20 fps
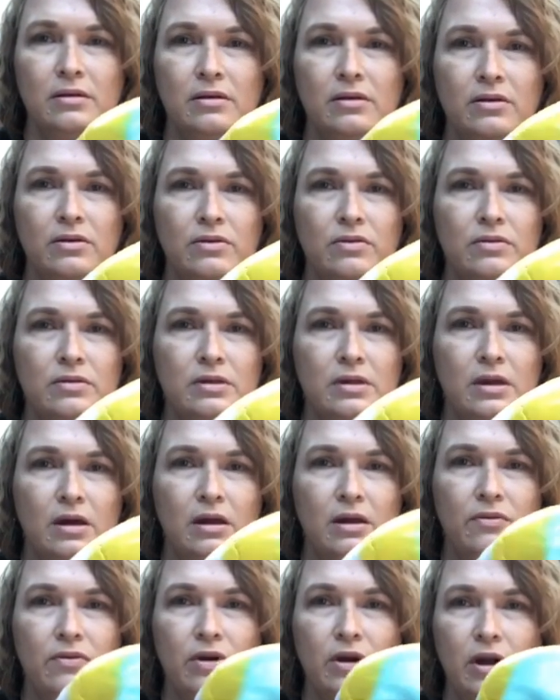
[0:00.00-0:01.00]
You see all
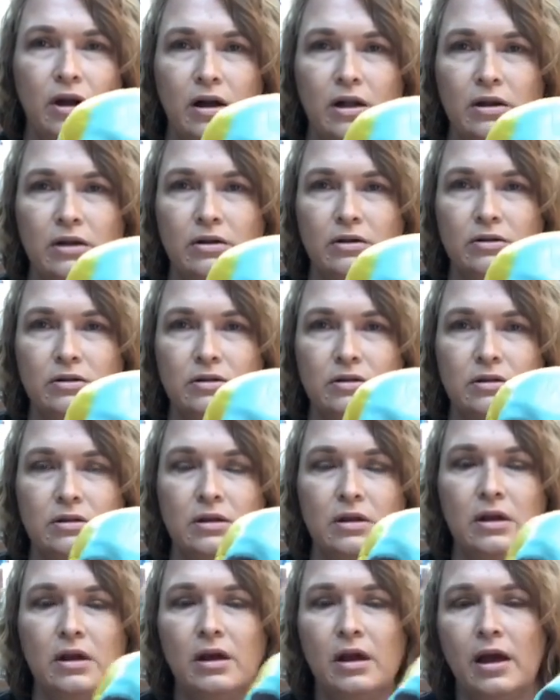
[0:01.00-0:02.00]
of our colors,
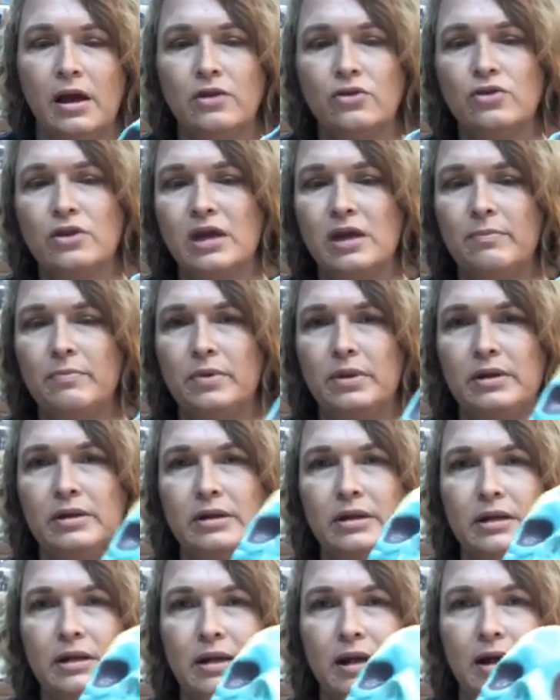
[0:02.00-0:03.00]
and just keep
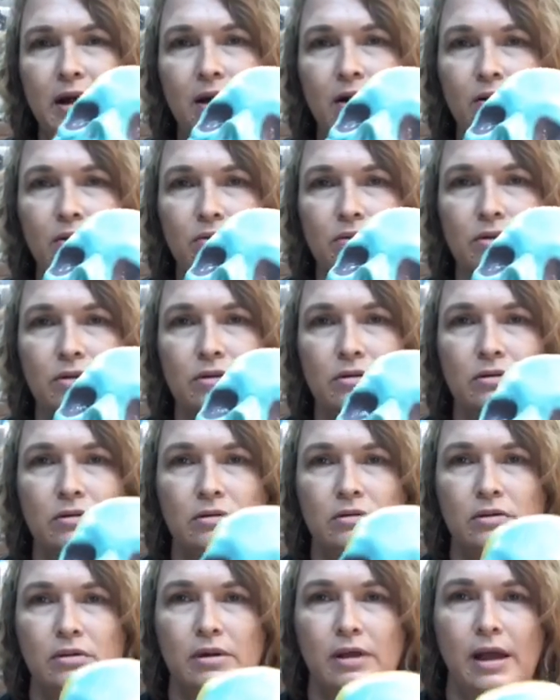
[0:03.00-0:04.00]
blending it out,
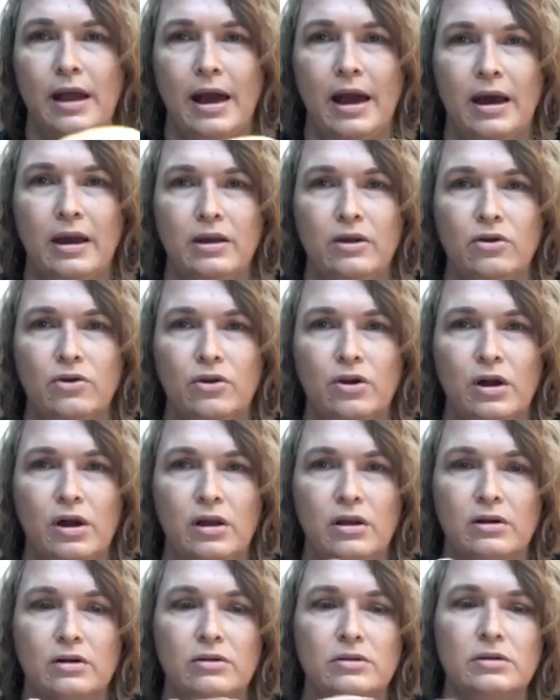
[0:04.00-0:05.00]
adding your
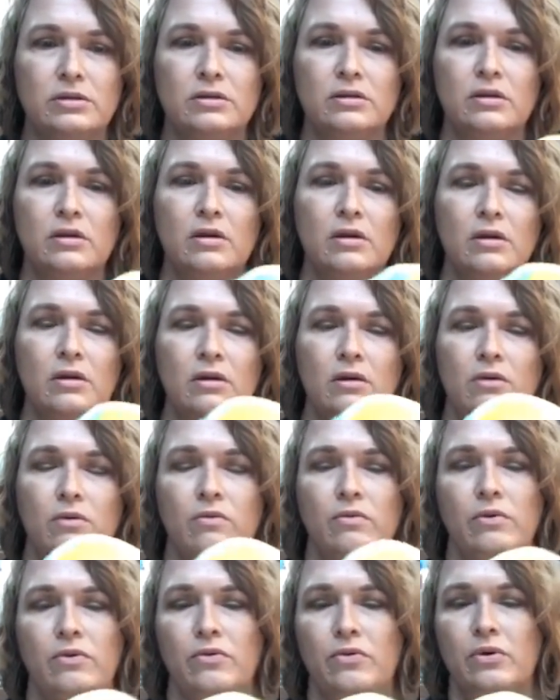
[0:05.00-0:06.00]
colors.
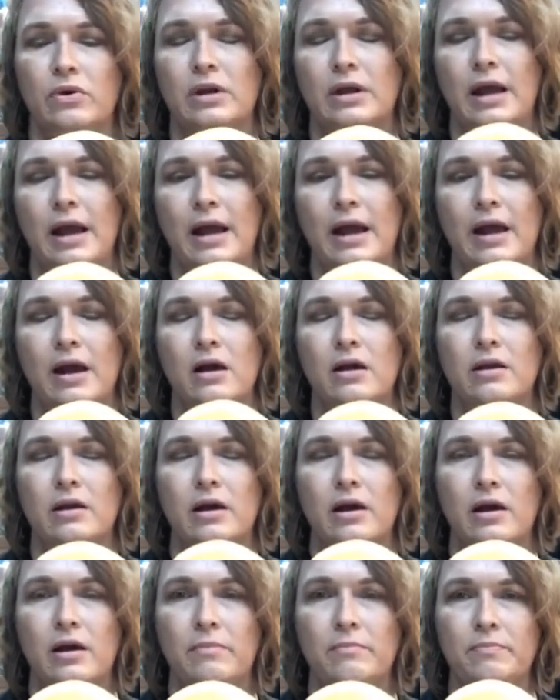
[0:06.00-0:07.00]
We were going to
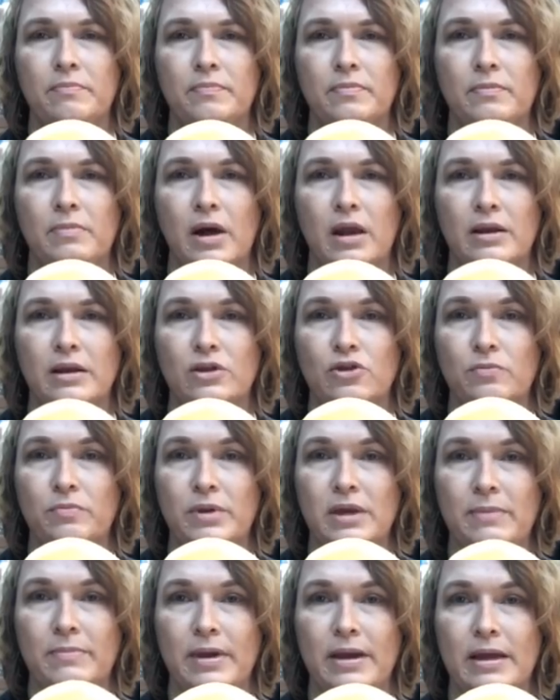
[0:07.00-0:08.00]
add Polynesian
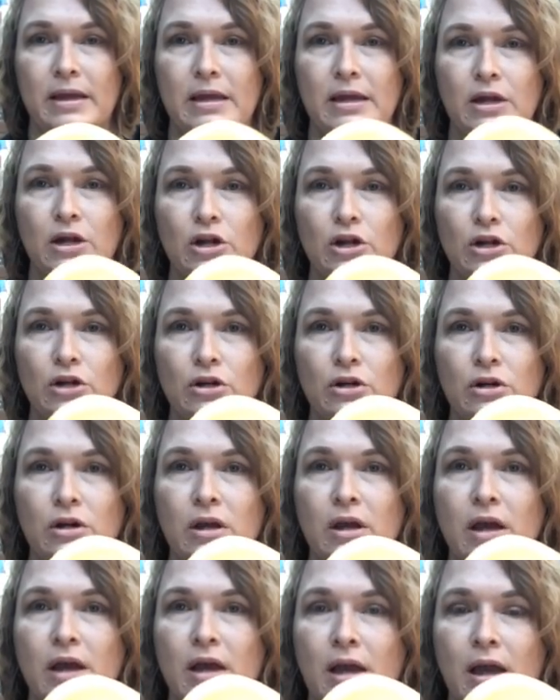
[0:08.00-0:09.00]
pink back here
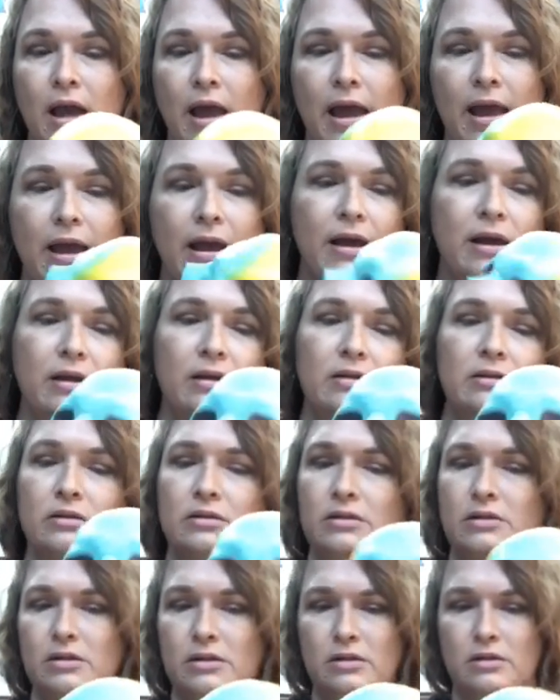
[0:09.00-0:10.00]
and
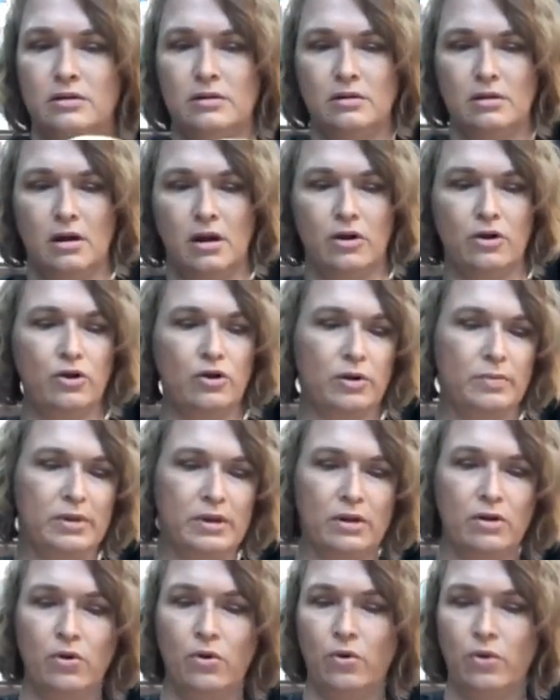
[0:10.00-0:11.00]
our Caribbean
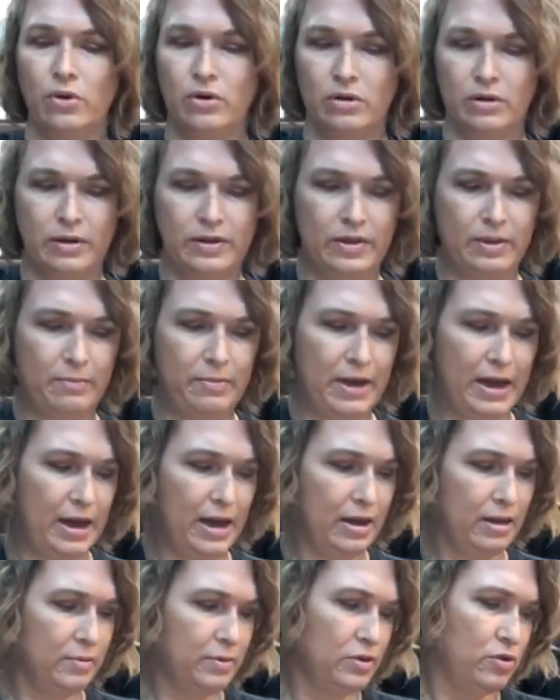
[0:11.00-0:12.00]
coral in the
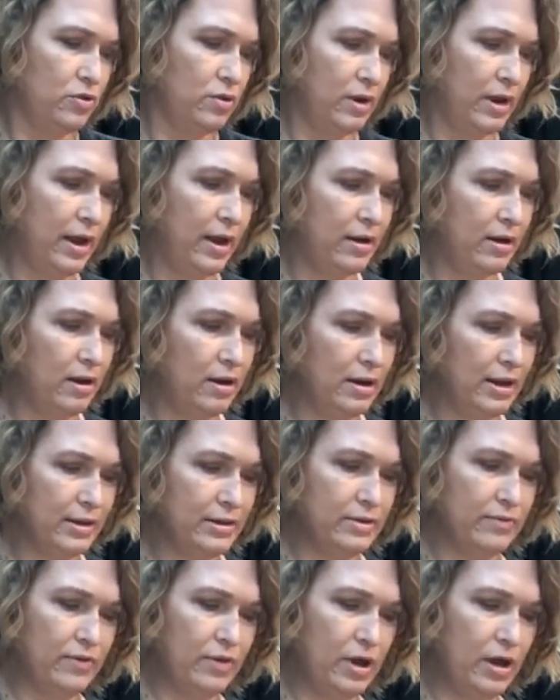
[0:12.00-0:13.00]
back, but you can add
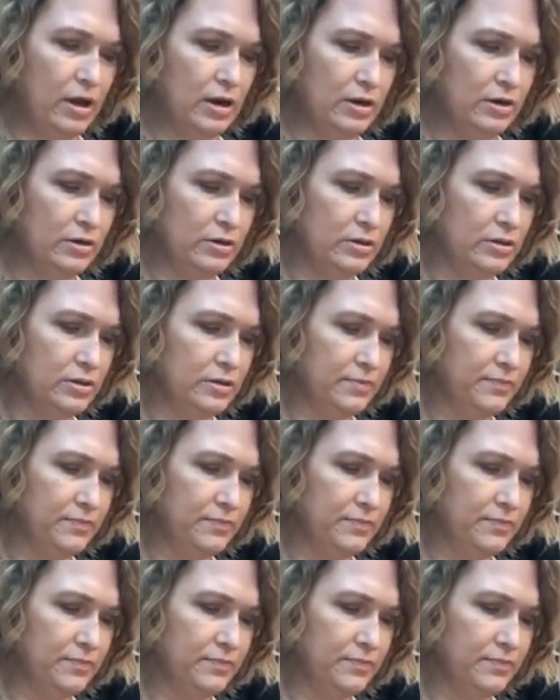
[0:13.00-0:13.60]
lots of colors.